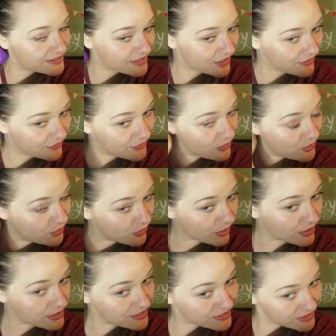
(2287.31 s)
of
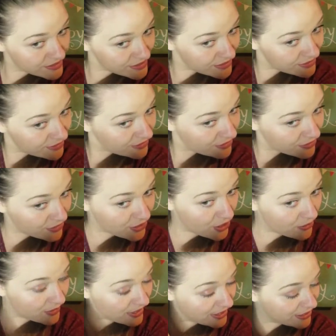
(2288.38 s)
course
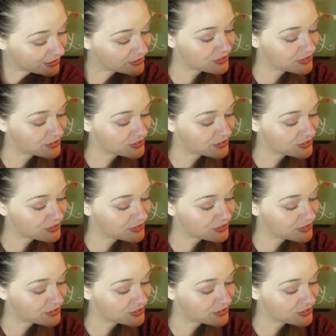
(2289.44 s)
going